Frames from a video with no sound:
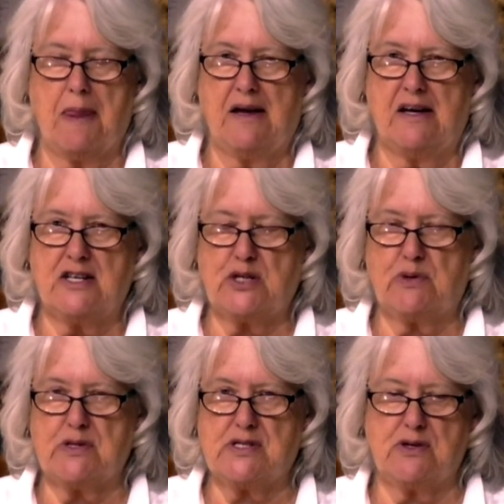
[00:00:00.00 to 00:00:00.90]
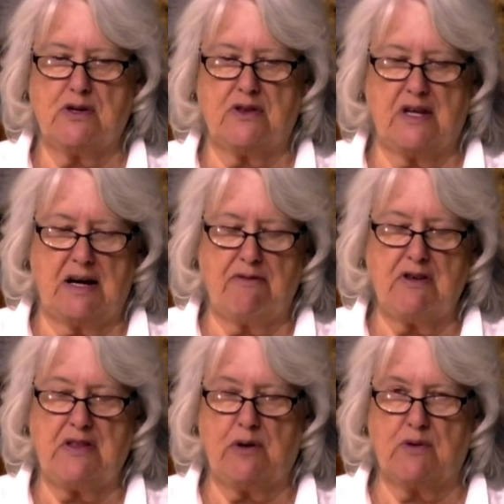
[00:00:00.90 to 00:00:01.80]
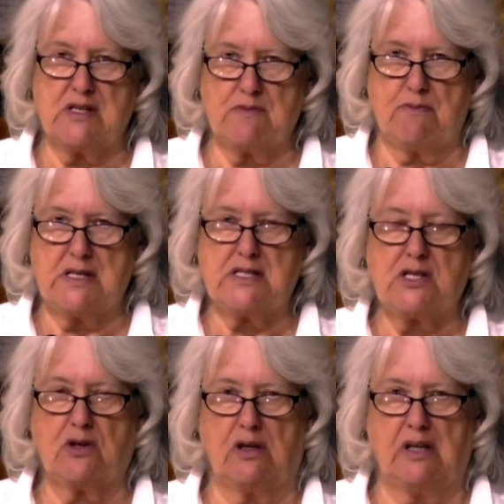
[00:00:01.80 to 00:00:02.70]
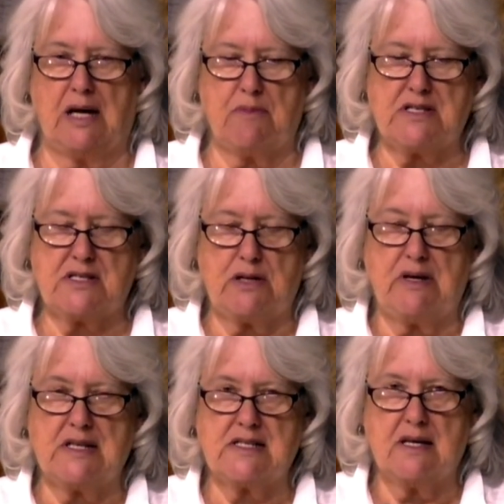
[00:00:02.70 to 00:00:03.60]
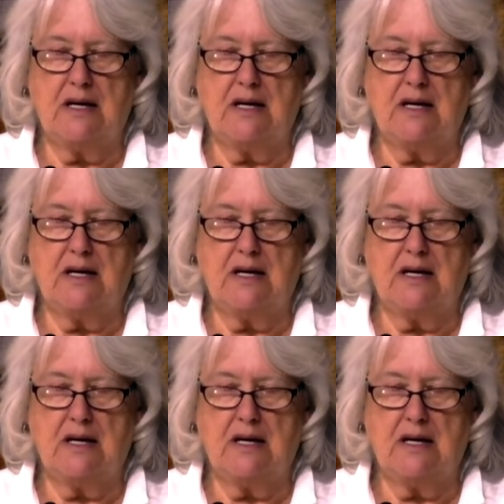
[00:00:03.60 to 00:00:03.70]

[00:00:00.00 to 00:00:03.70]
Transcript: to assert that everything was mystical and mysterious,